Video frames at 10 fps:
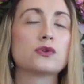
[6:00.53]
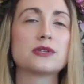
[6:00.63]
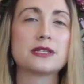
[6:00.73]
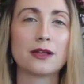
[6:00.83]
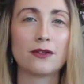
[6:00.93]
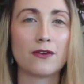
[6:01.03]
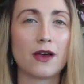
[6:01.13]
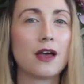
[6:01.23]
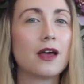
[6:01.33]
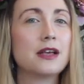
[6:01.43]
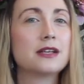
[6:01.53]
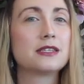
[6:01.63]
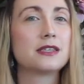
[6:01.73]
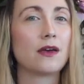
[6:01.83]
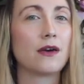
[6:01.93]
or a silver.
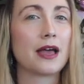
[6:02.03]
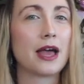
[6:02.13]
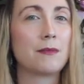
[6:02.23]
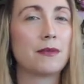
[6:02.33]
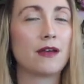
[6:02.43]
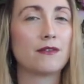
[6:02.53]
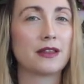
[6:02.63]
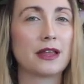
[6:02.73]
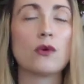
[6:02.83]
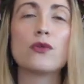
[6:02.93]
So I am loving that.